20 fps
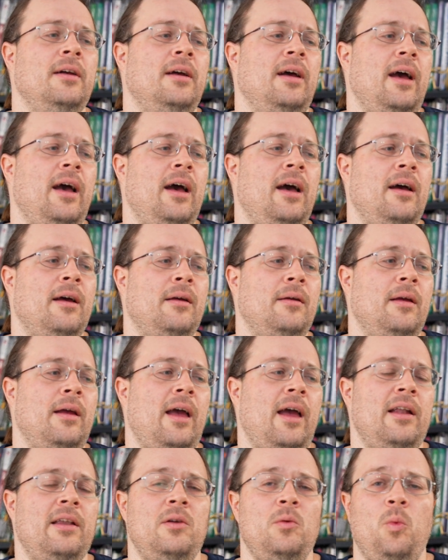
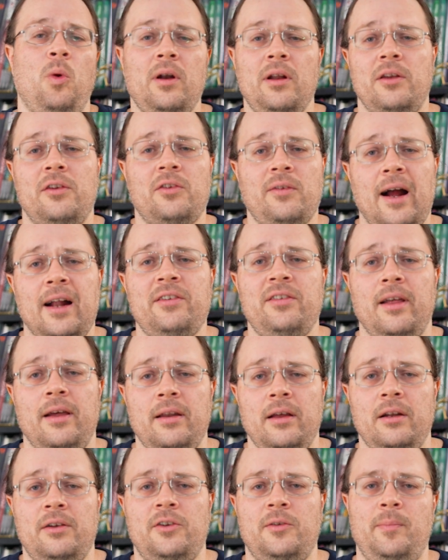and you wanted to scratch that
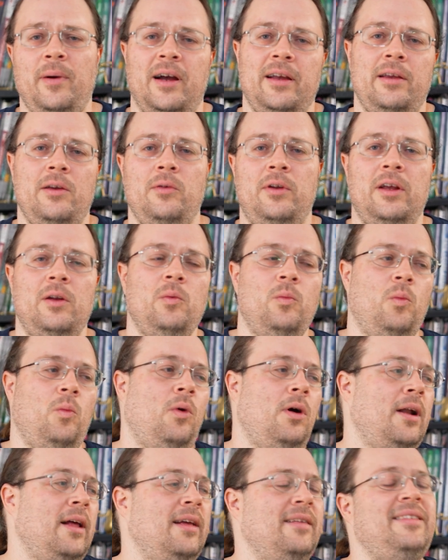itch, but you didn't
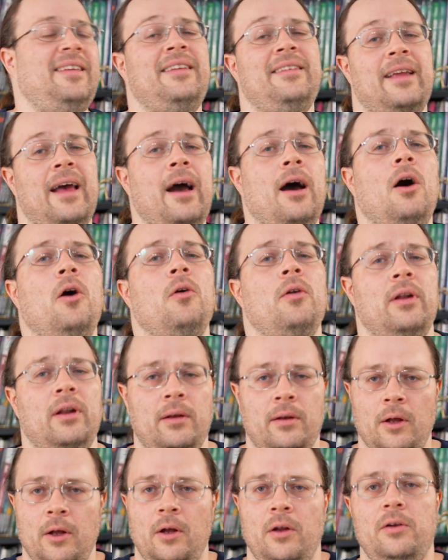want to sit down
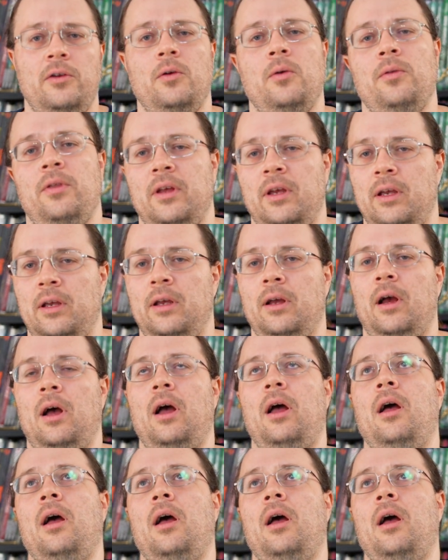and do the